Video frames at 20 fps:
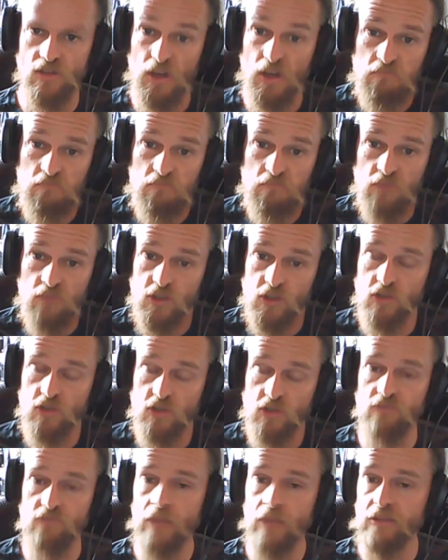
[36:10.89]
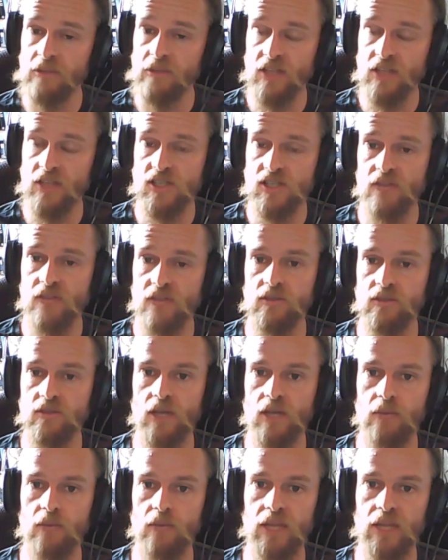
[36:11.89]
I'm not sure if maybe they just haven't
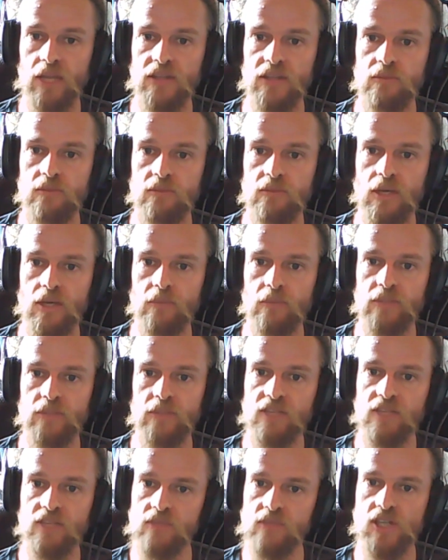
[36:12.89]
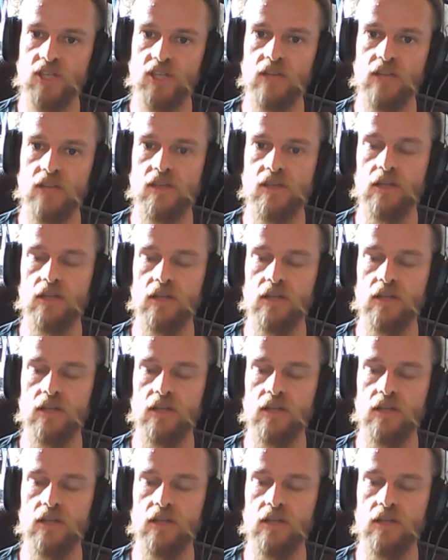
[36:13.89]
played them, but give them a chance, eh?